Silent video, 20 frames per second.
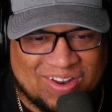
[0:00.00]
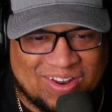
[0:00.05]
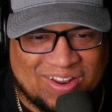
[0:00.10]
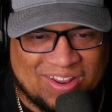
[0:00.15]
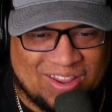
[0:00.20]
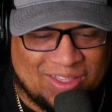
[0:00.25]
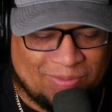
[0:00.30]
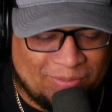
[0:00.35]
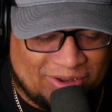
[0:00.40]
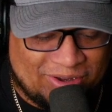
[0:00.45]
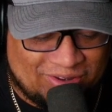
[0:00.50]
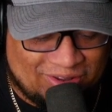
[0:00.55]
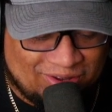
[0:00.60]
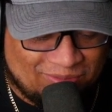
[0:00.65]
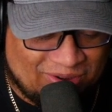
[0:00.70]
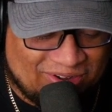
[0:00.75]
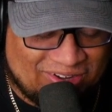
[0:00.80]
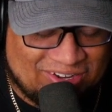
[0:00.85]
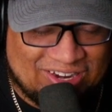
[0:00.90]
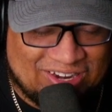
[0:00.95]
Let me
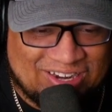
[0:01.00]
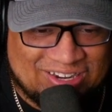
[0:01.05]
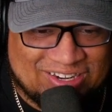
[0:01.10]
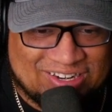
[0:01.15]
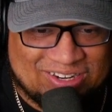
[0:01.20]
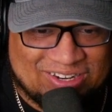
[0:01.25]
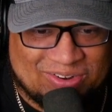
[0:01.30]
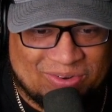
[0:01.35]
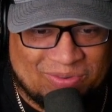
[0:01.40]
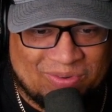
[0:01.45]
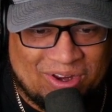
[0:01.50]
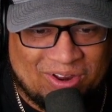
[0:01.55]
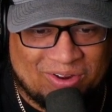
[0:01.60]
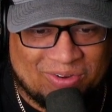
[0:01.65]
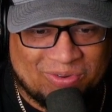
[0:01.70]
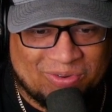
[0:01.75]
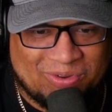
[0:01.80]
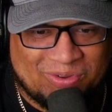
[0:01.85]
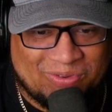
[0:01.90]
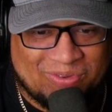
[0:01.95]
change this around
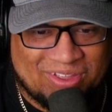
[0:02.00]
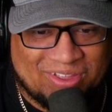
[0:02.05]
real quick.